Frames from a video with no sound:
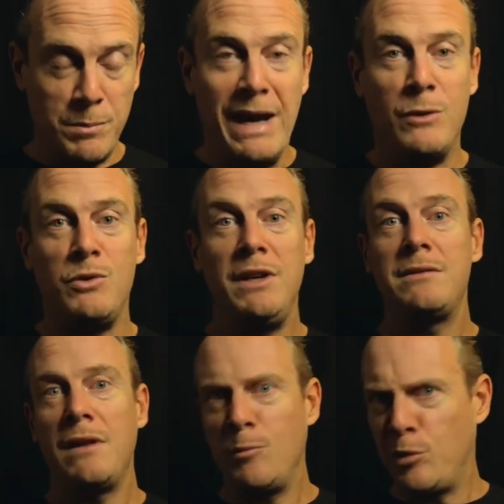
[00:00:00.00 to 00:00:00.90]

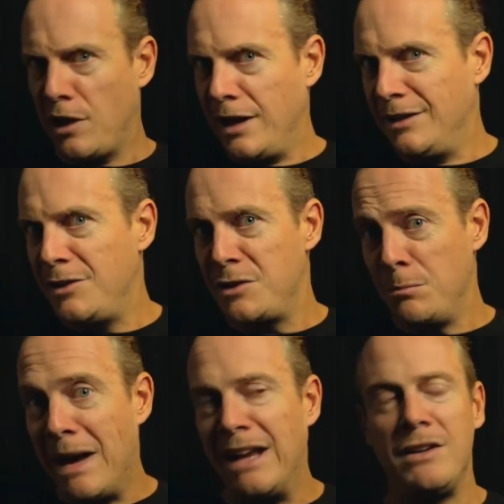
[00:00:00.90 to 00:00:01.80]
boundaries, like politeness
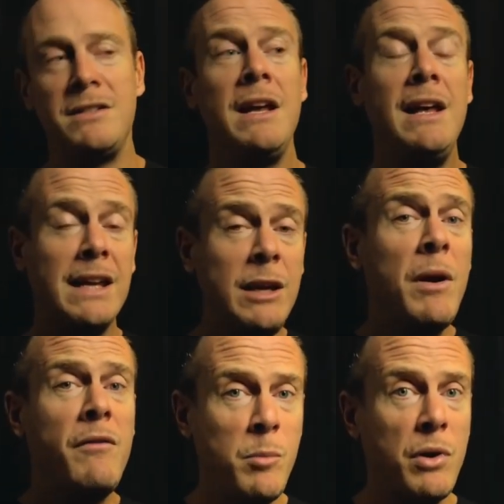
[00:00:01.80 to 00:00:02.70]
and manners, keep
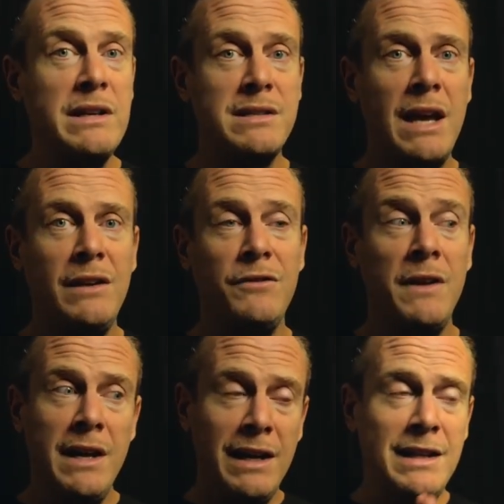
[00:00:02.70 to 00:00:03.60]
everybody safe.
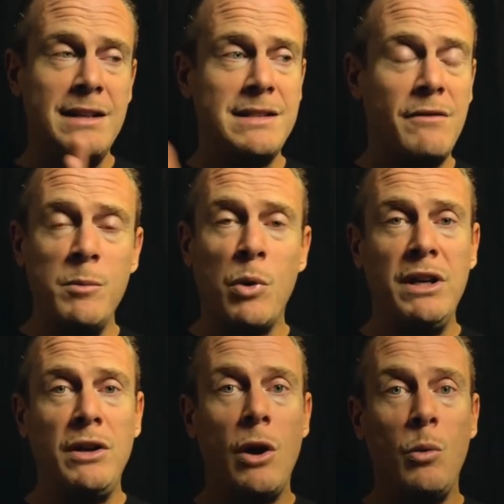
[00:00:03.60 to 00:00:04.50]
It lets
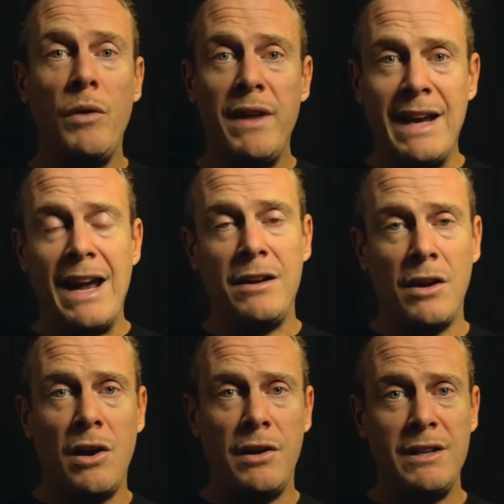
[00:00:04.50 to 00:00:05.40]
everybody know what they can and can't